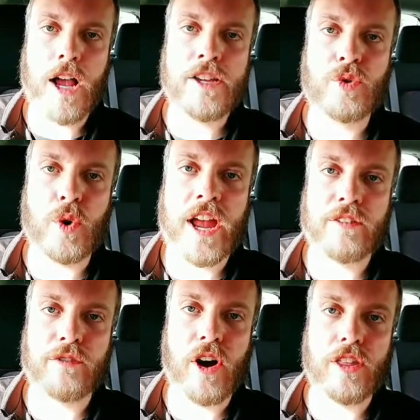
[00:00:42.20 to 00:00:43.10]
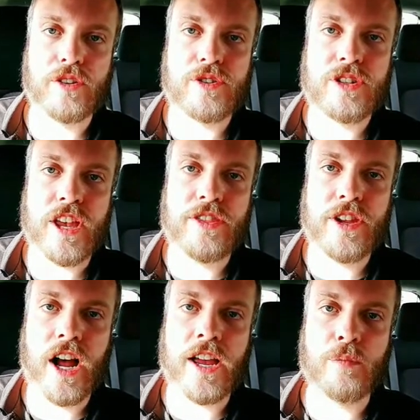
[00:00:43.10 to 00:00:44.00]
My grandfather said
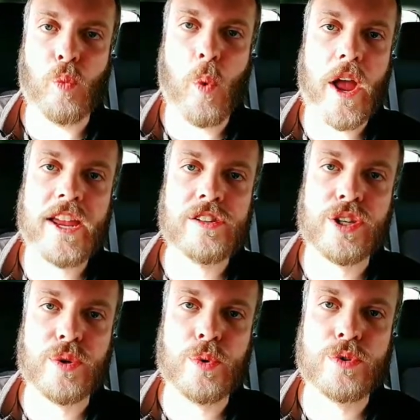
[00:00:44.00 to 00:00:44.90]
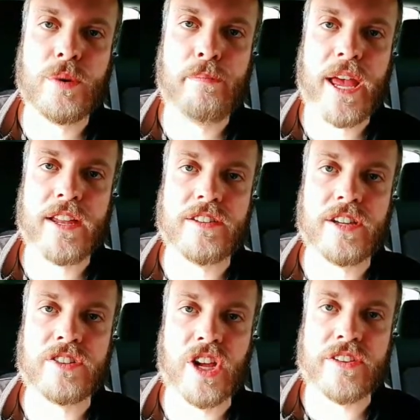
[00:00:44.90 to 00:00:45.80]
that I'm way too
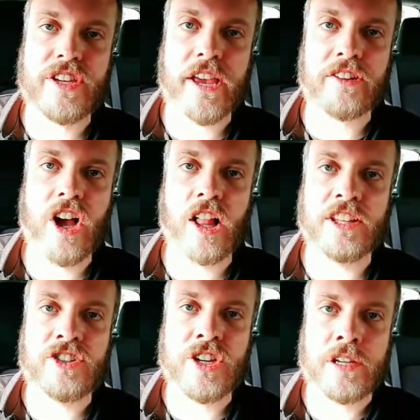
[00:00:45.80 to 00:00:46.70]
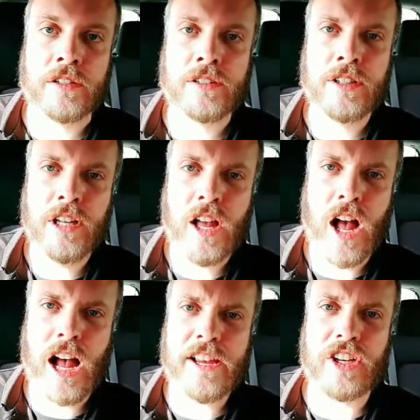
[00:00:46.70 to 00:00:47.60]
dependent on technology.
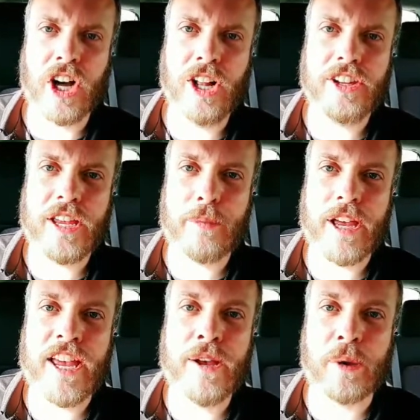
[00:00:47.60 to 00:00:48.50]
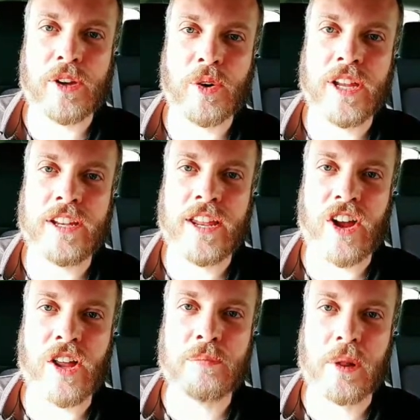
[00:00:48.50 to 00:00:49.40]
I called him a hypocrite
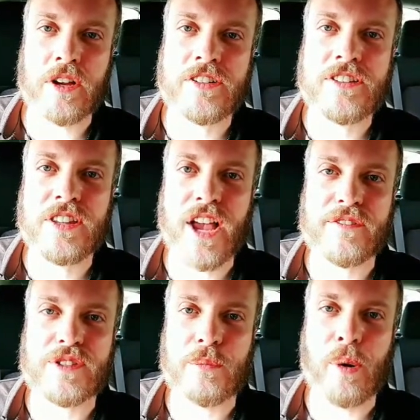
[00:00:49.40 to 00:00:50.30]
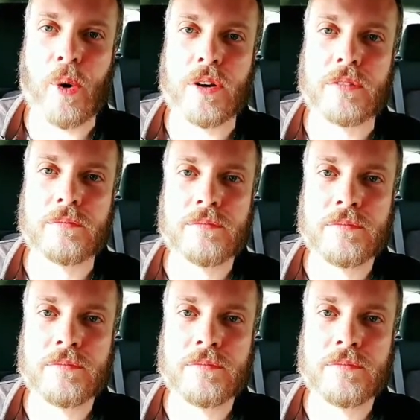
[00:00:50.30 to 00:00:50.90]
and unplugged his life support.